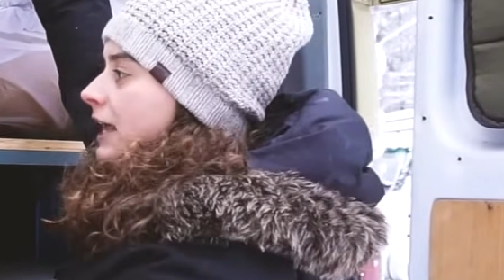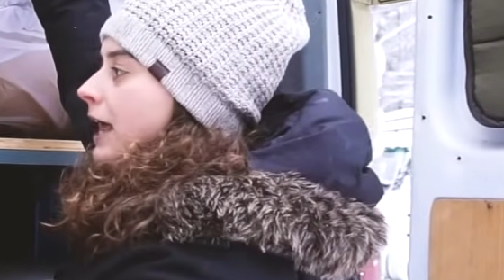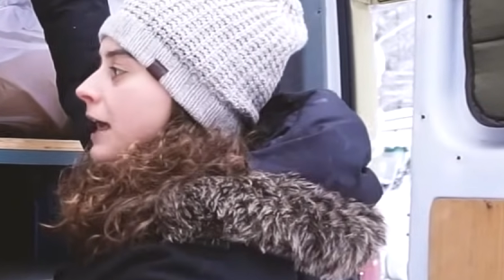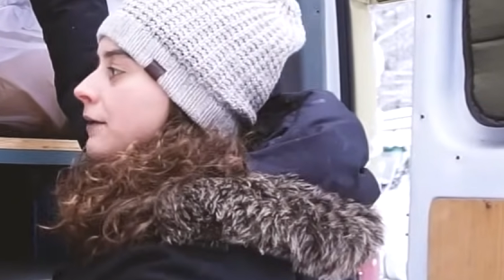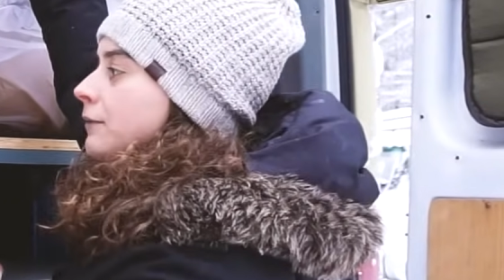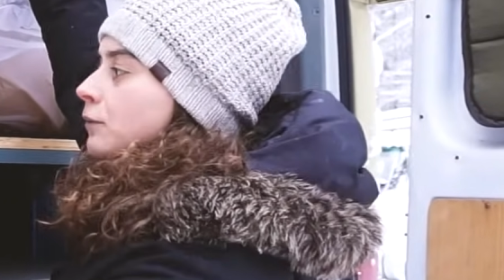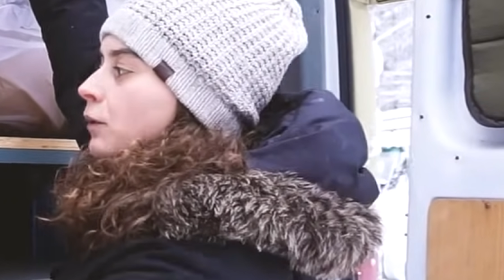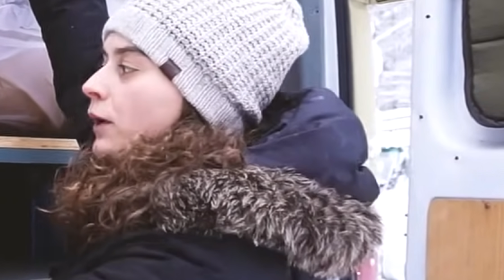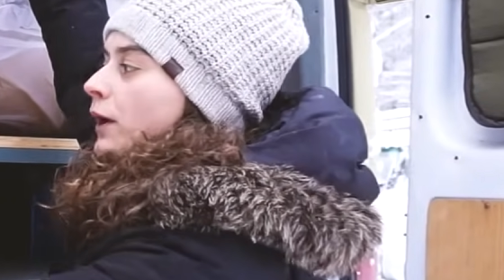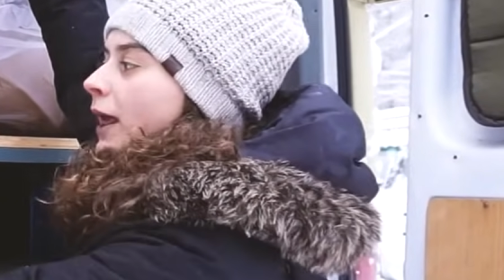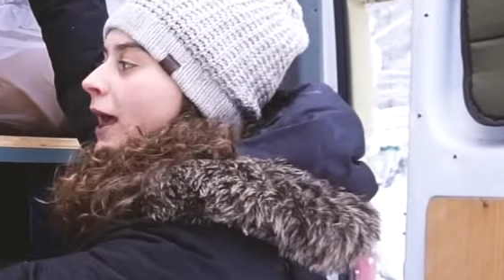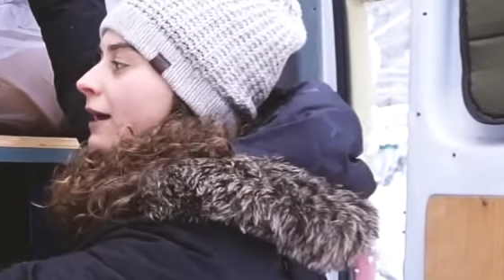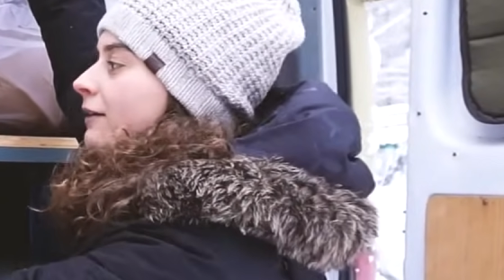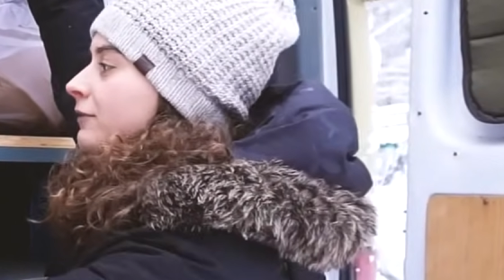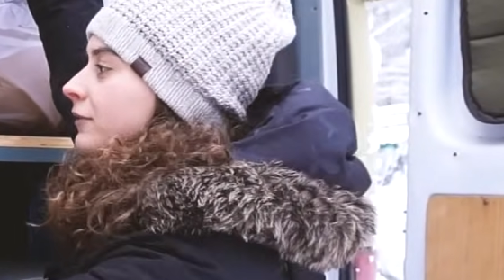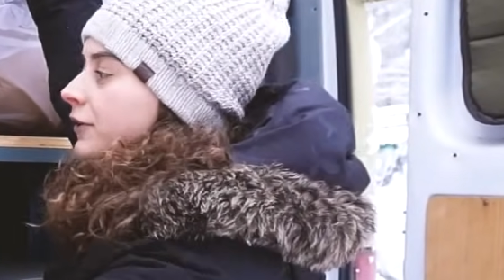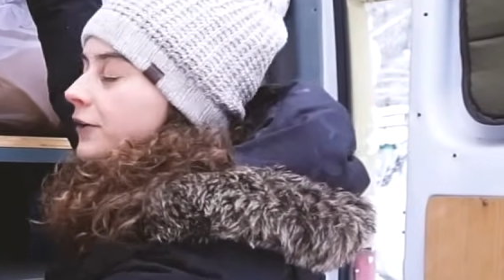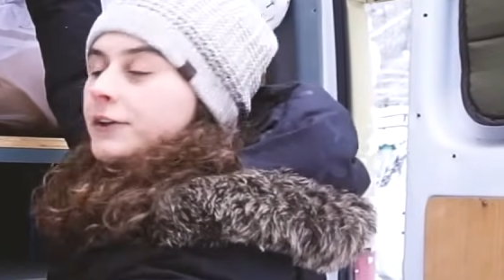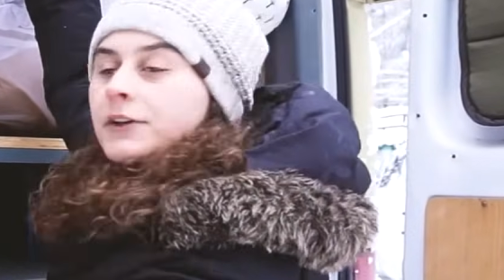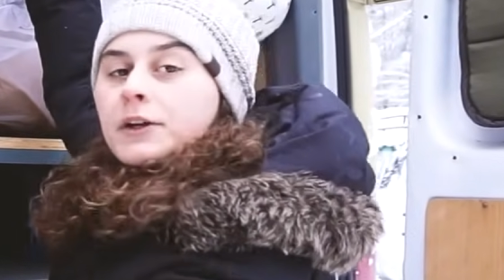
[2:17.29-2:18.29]
and
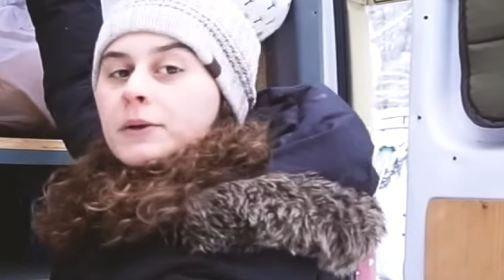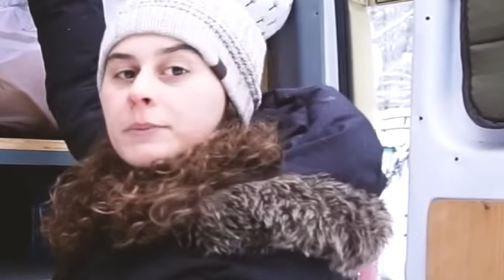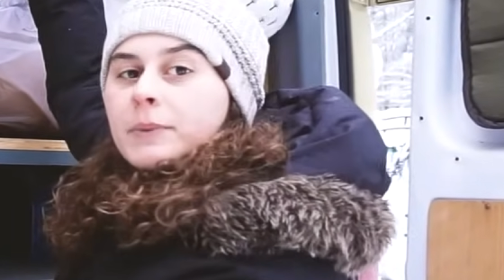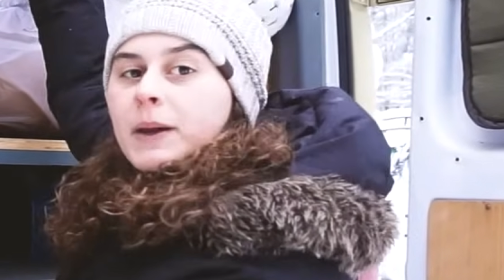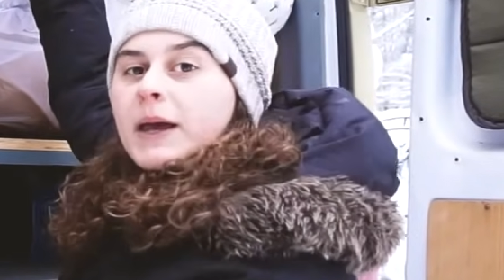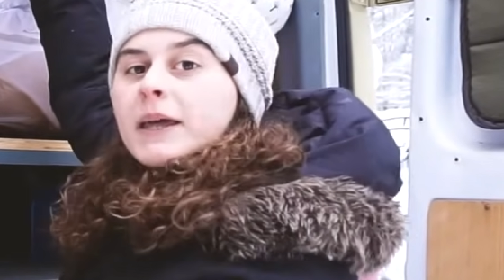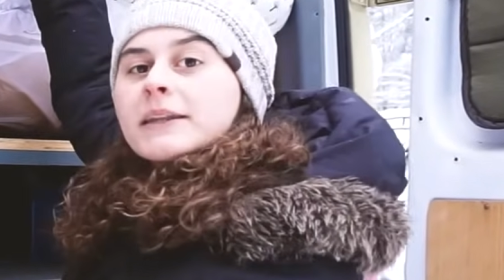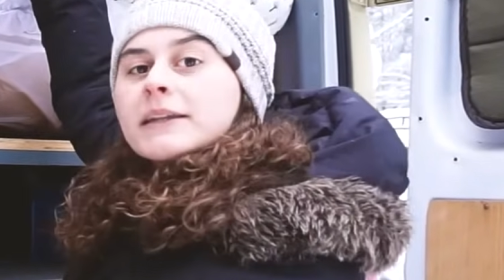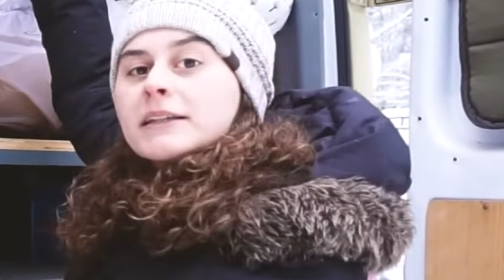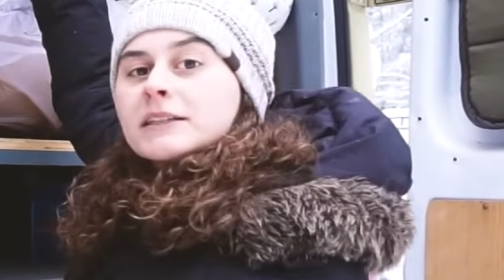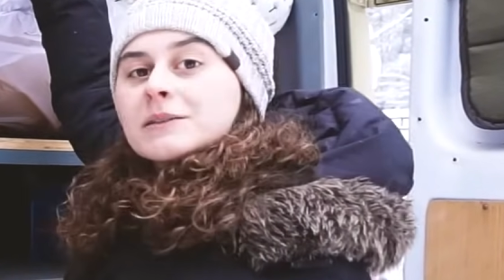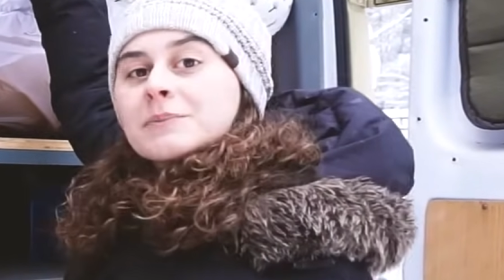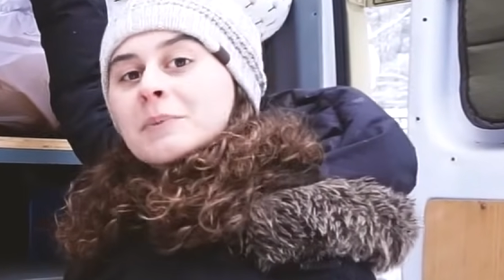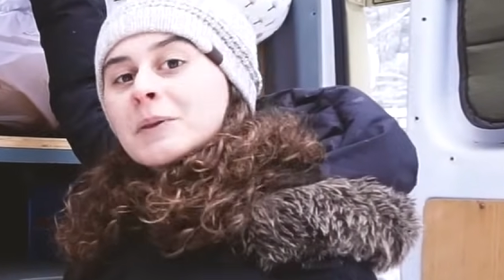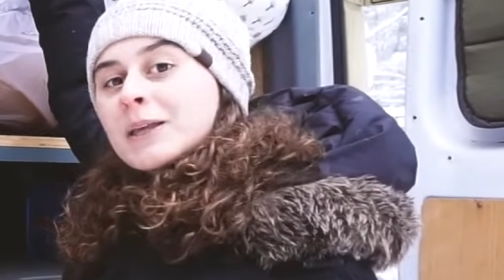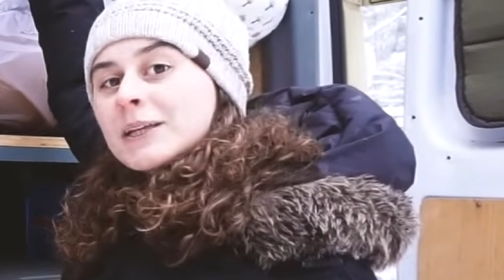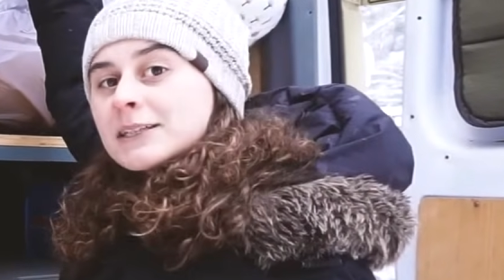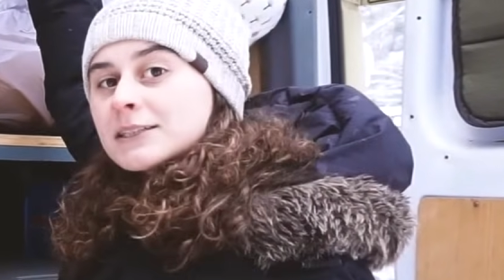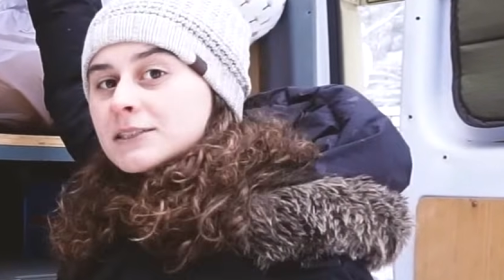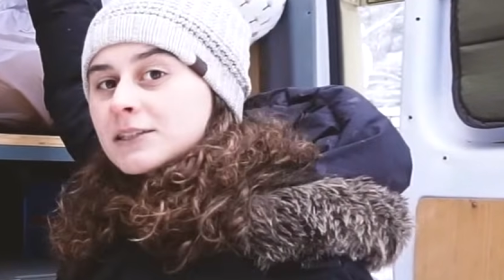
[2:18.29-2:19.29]
whatever your bed is
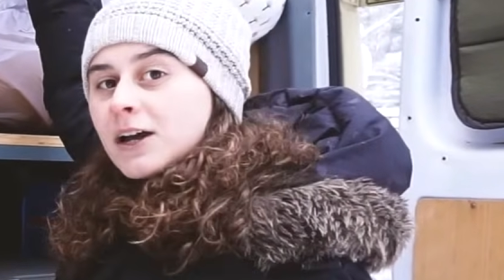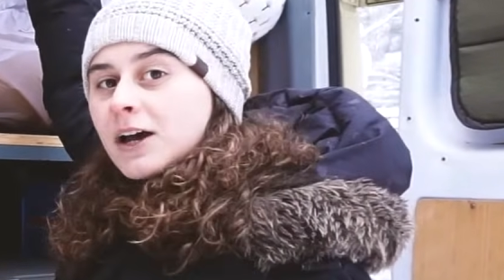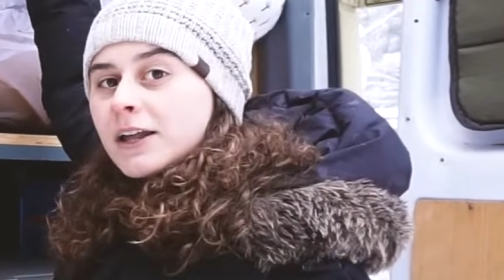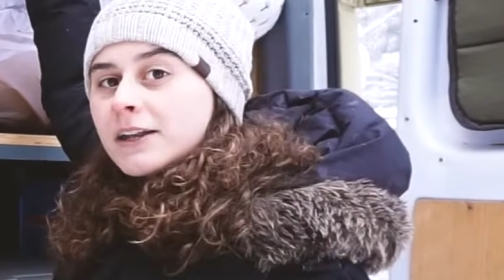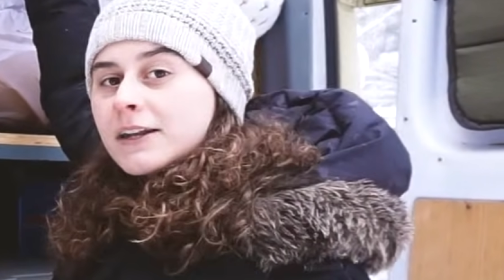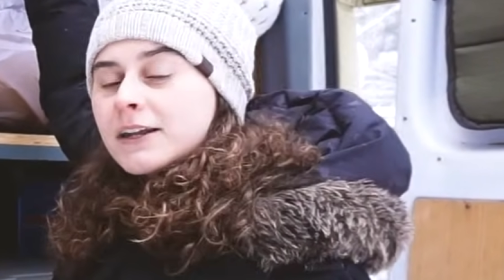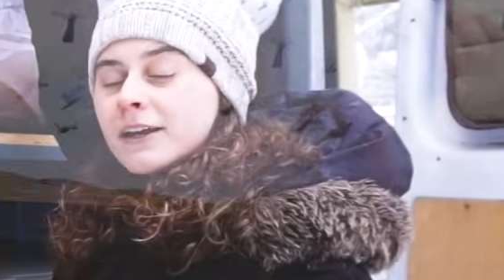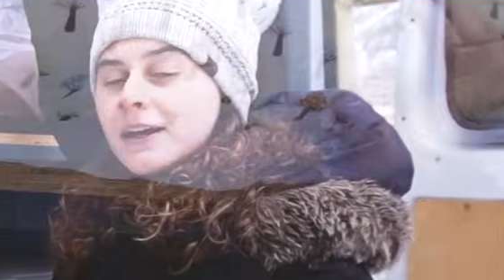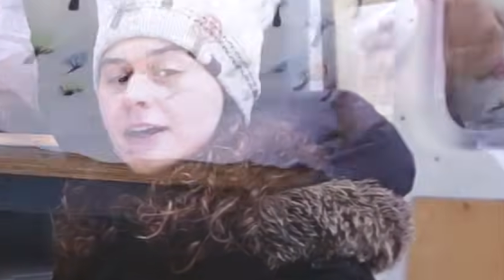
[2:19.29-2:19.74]
placed on,